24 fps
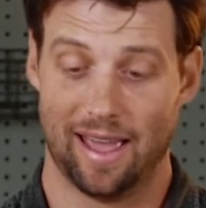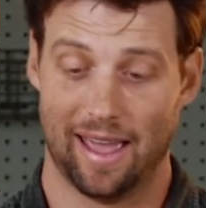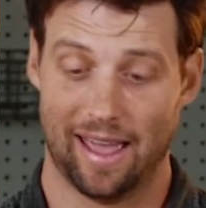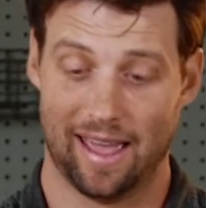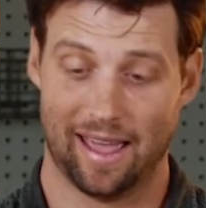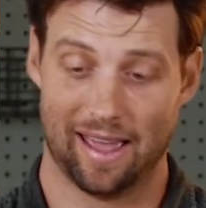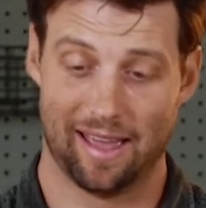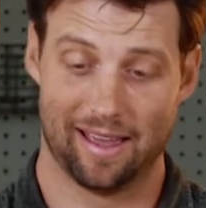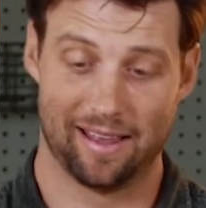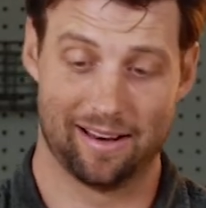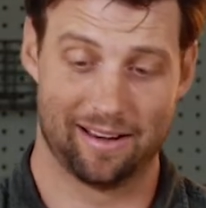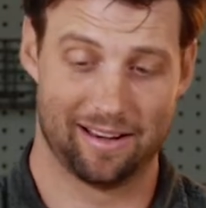
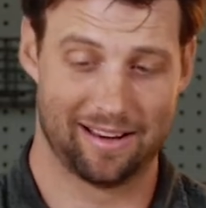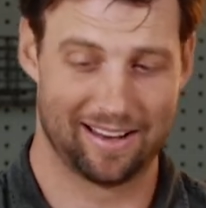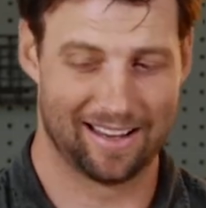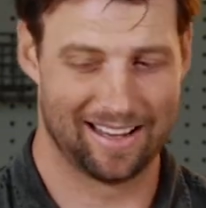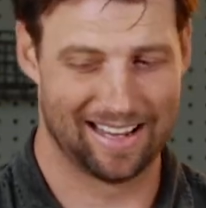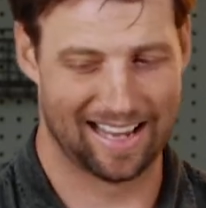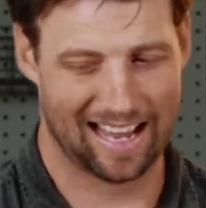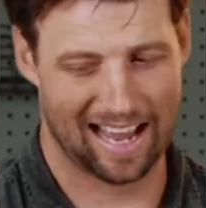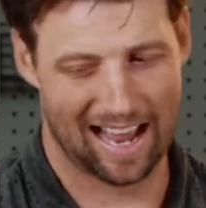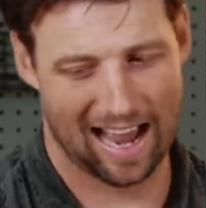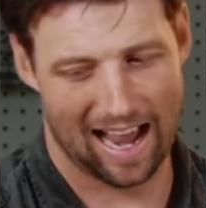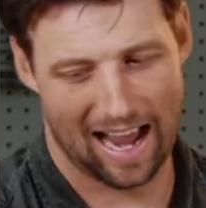
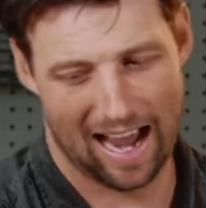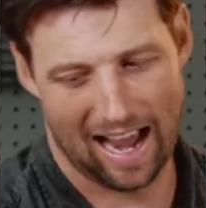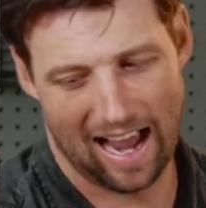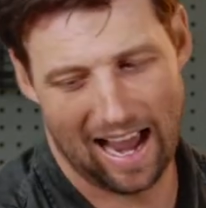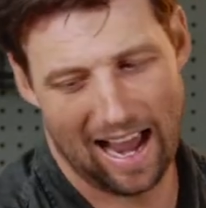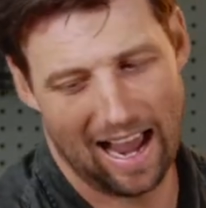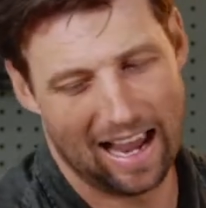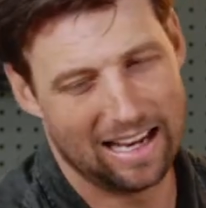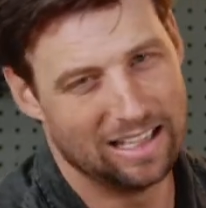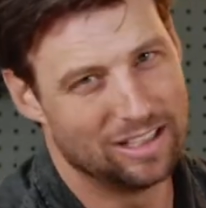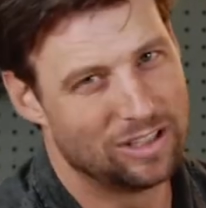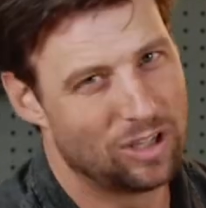And
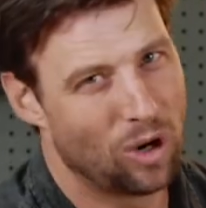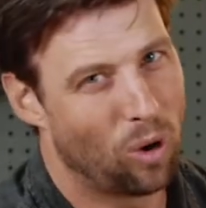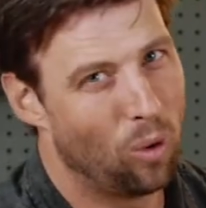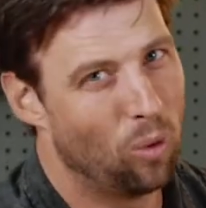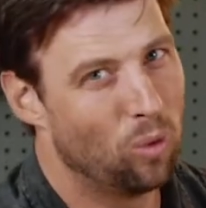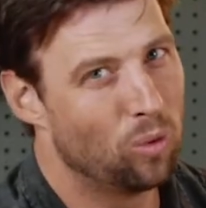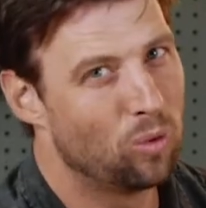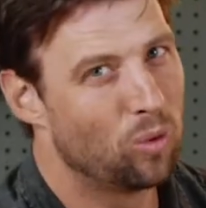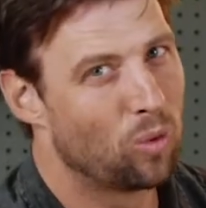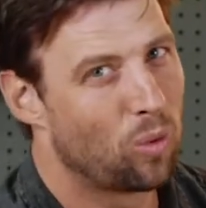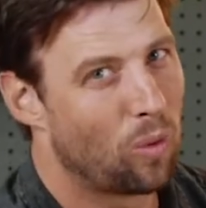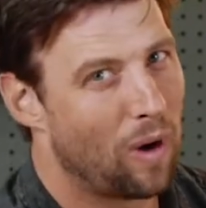I
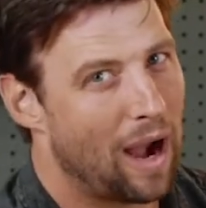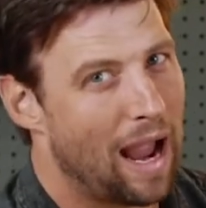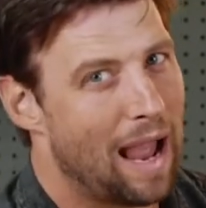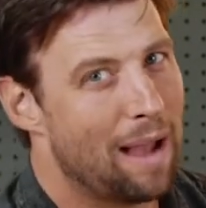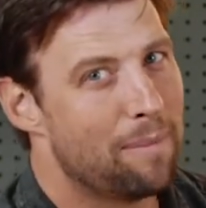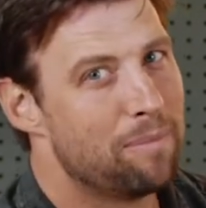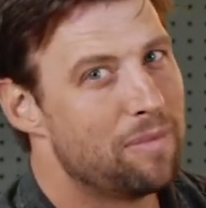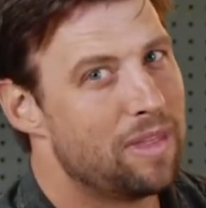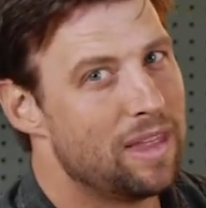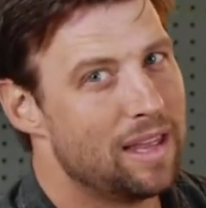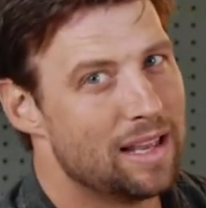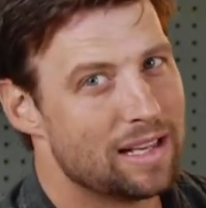don't
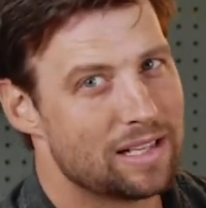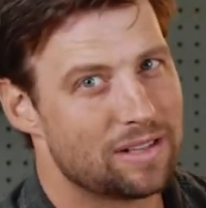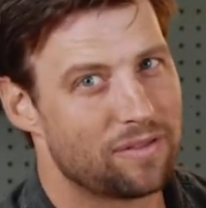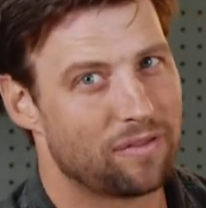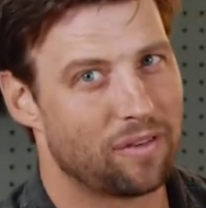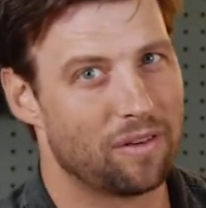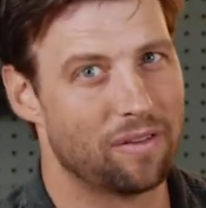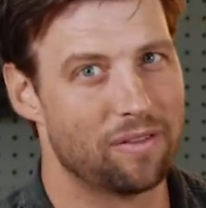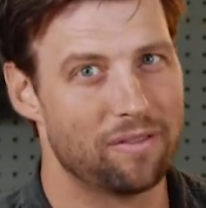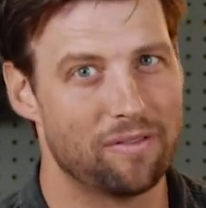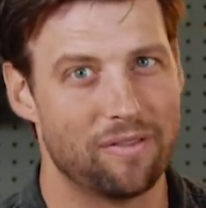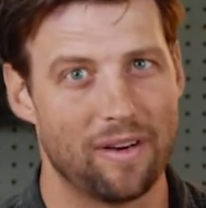grab this
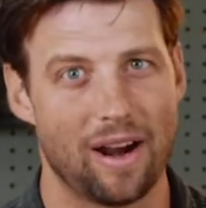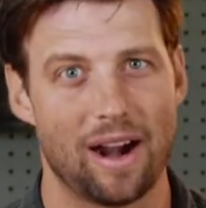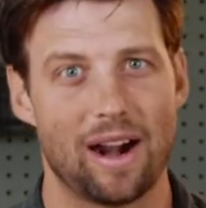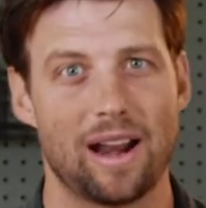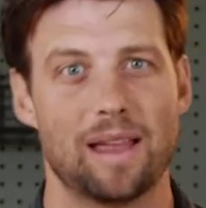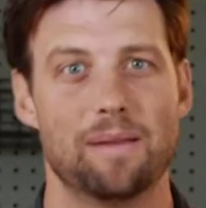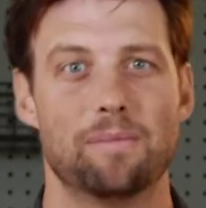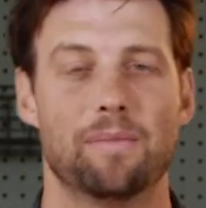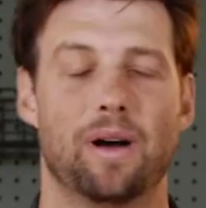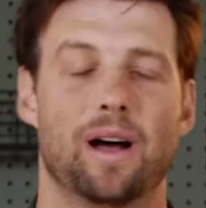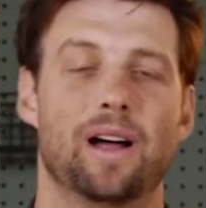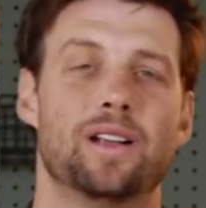for
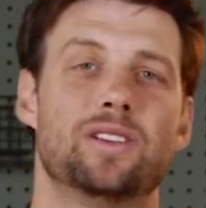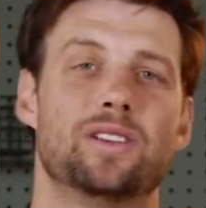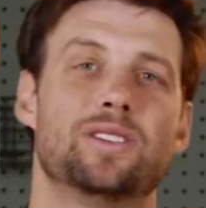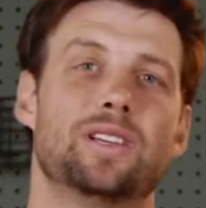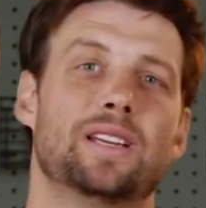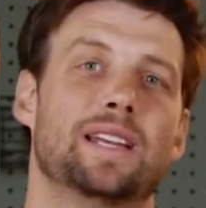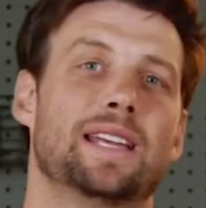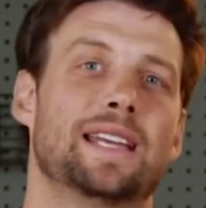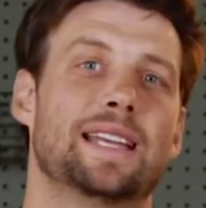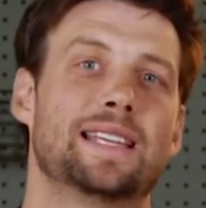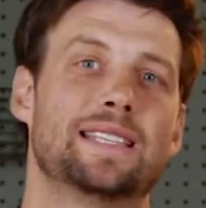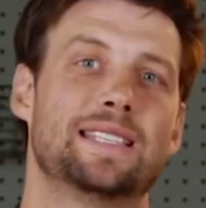very
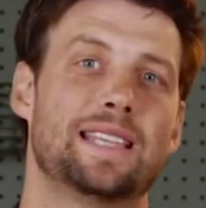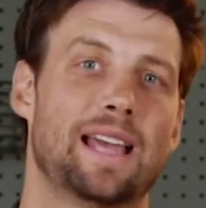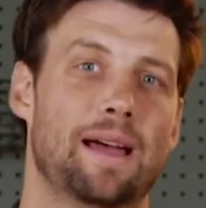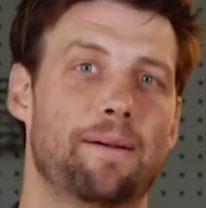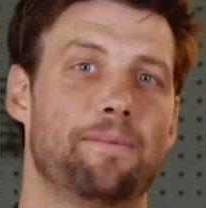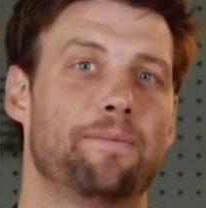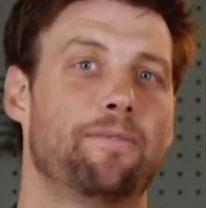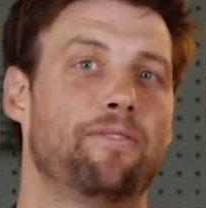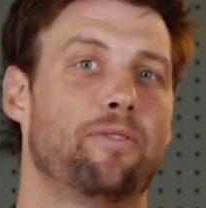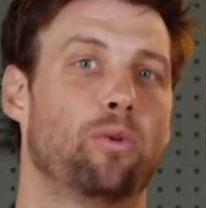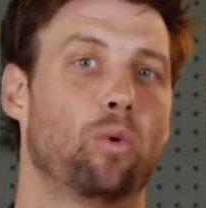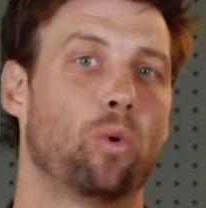much
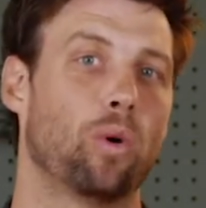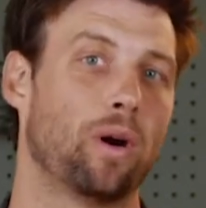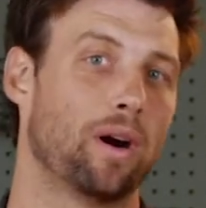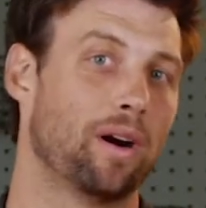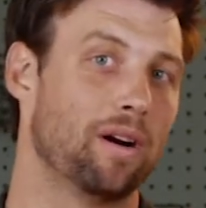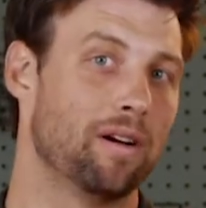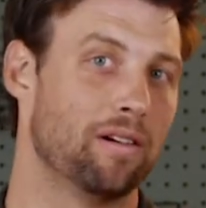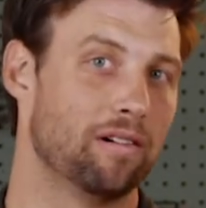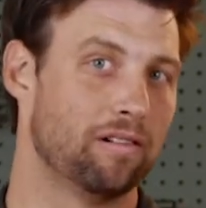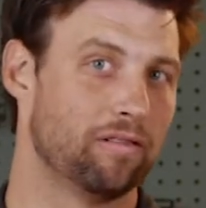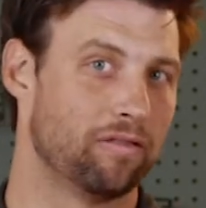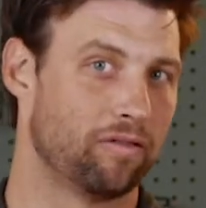except
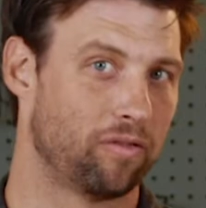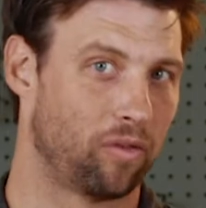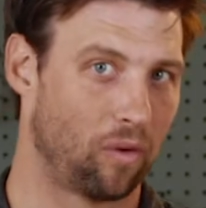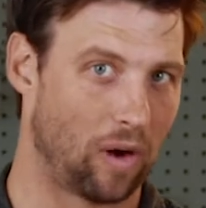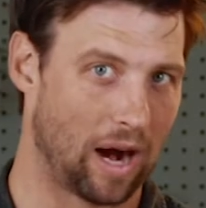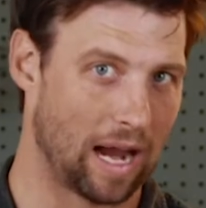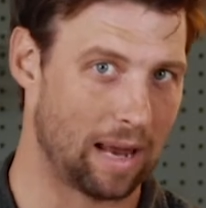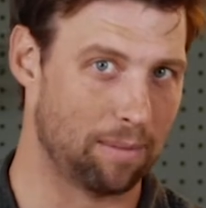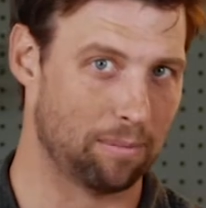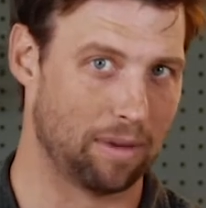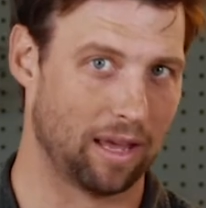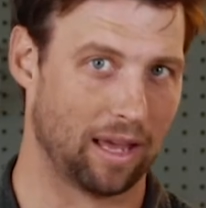for
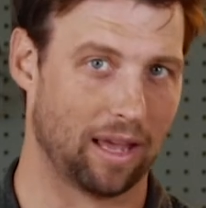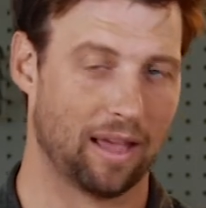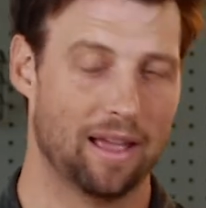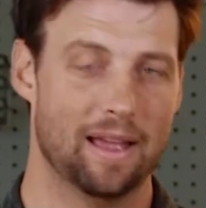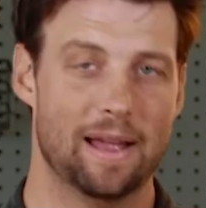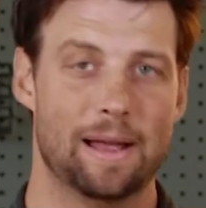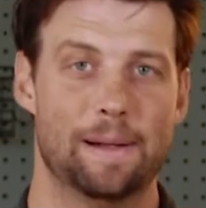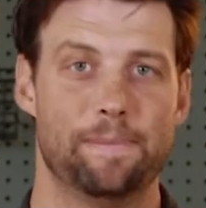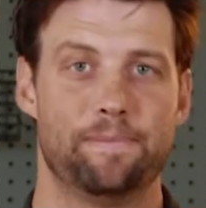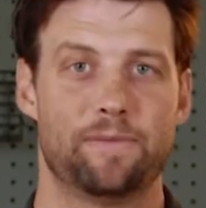framing.